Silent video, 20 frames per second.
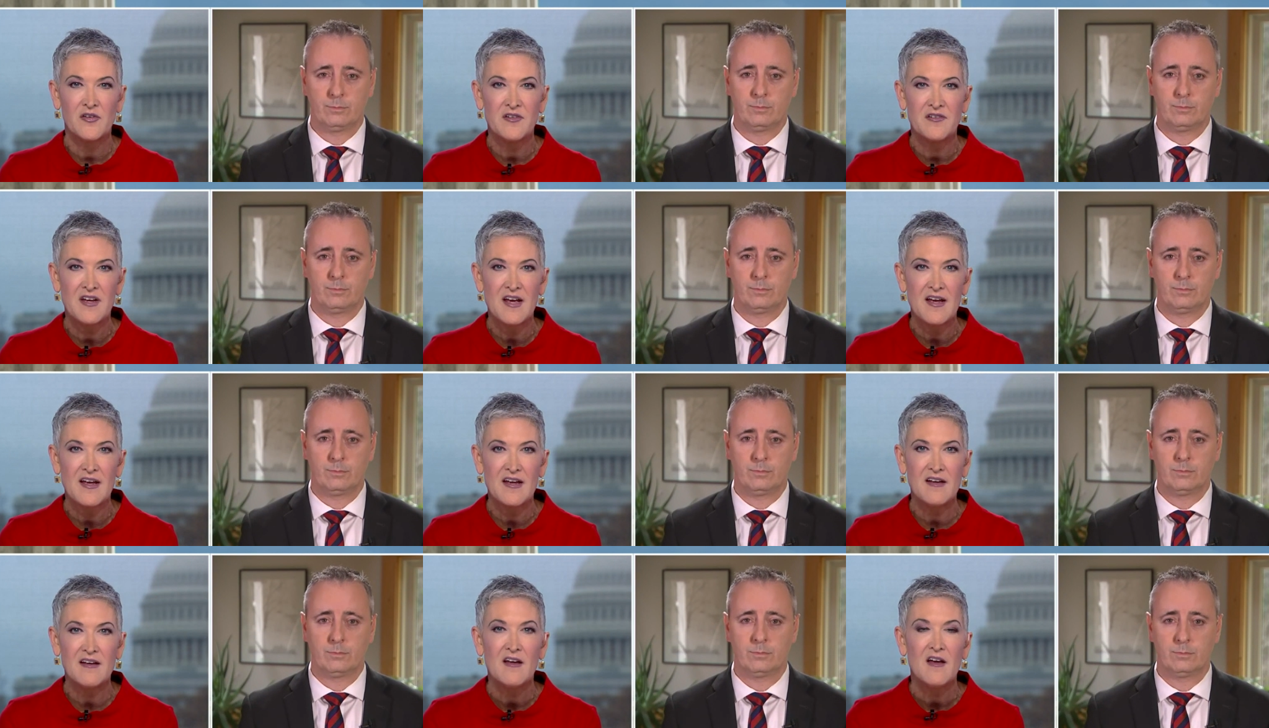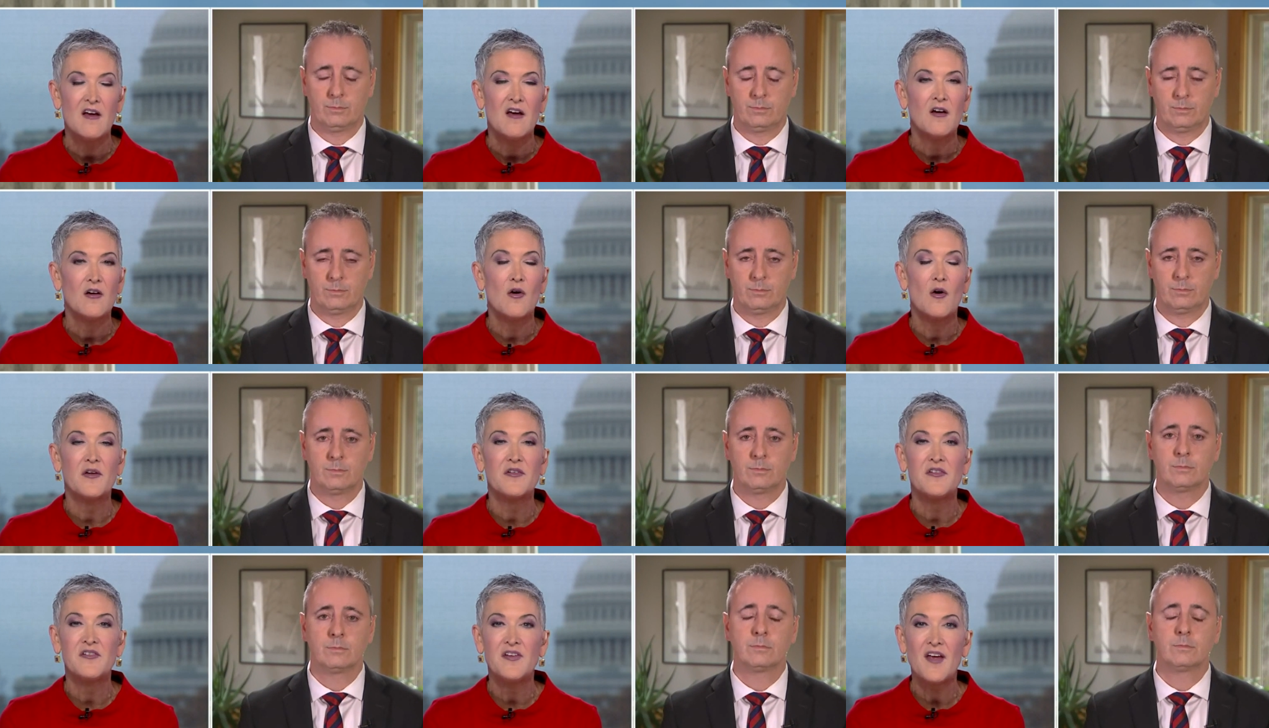Speaker 1: day,
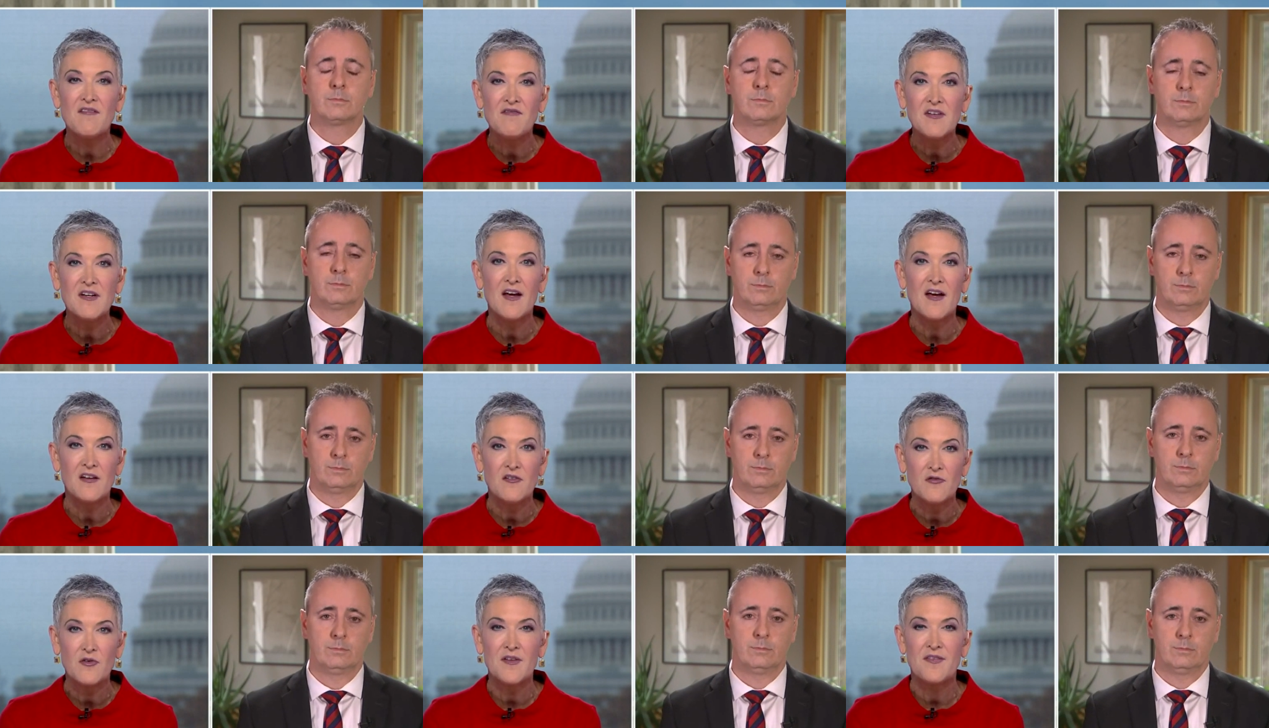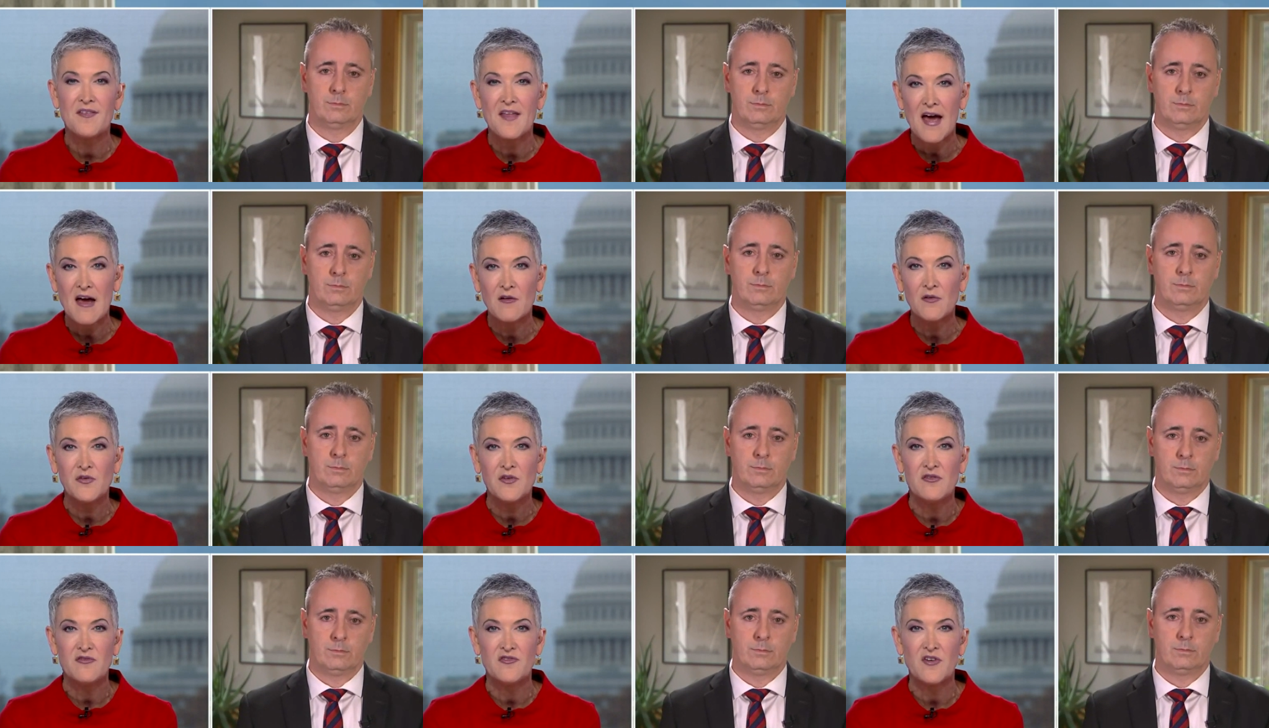cost seven hundred
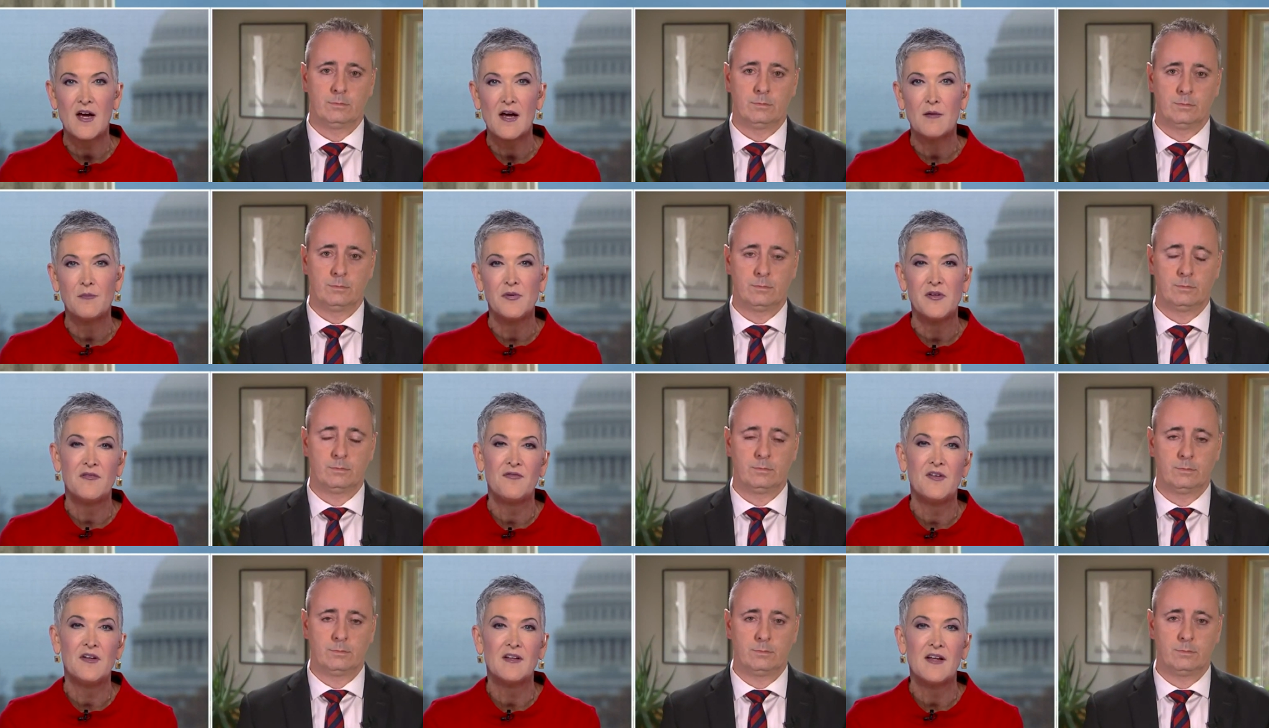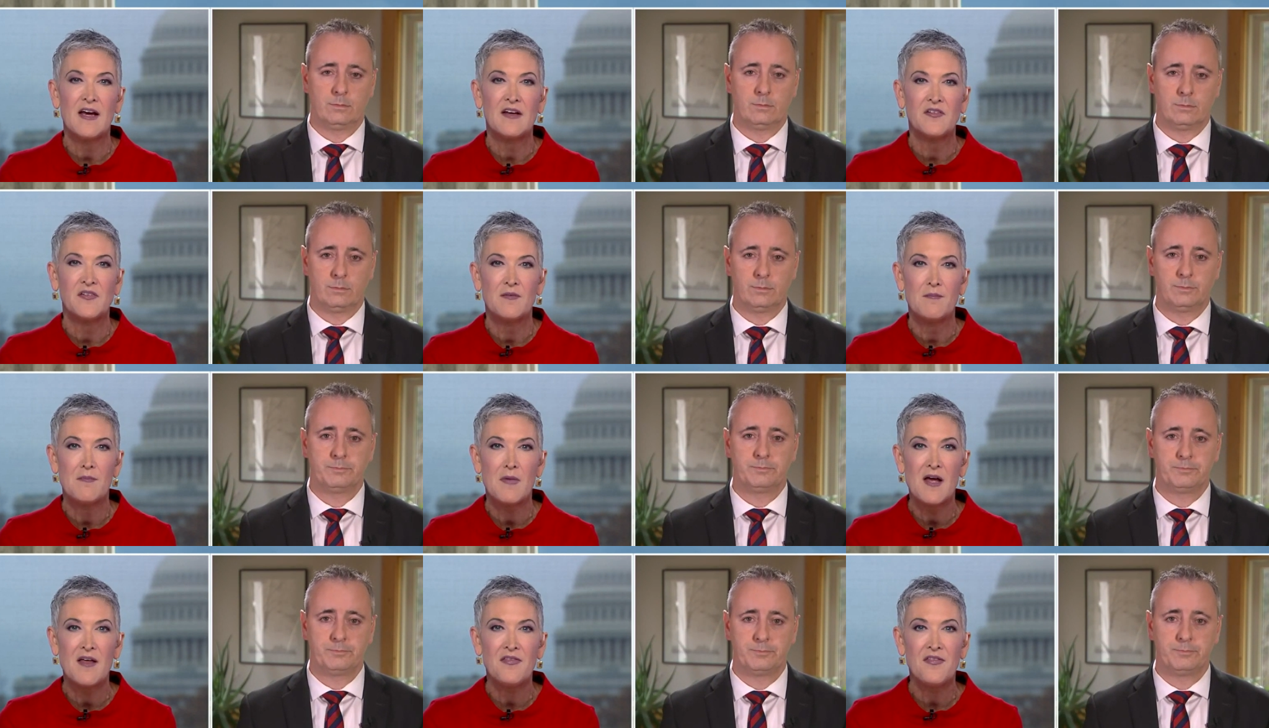thousand jobs if it lasts a
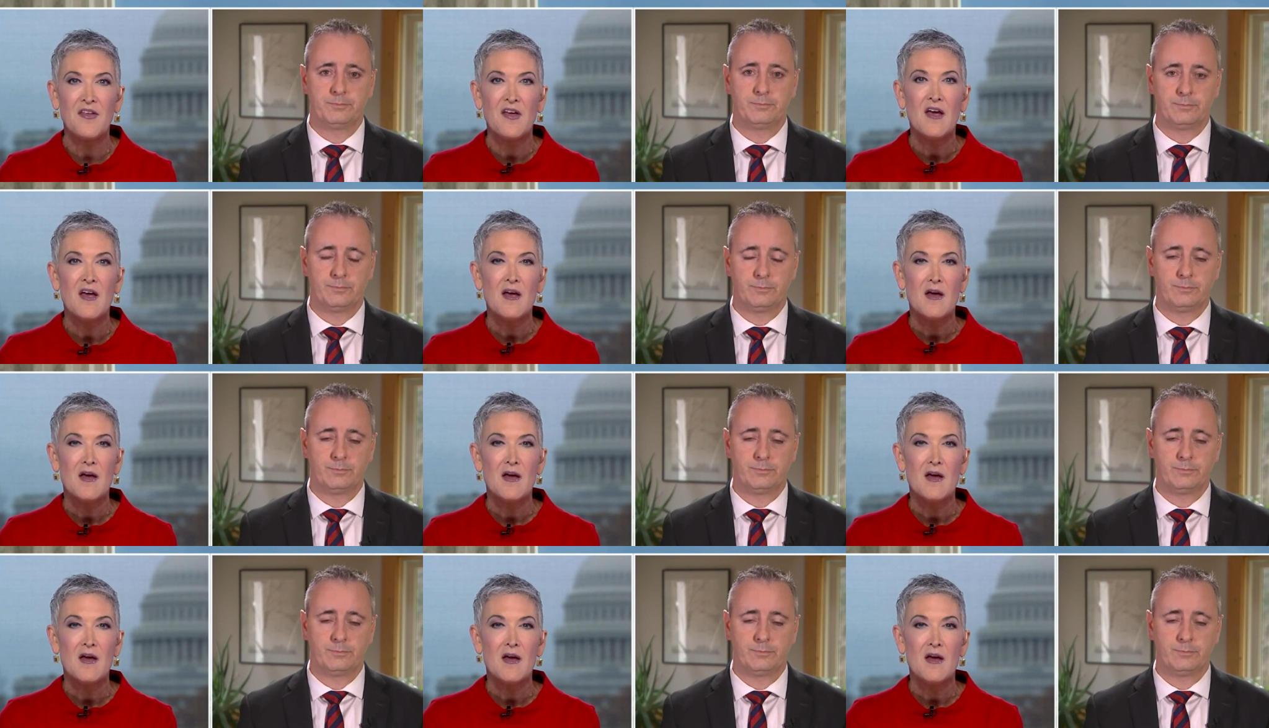month.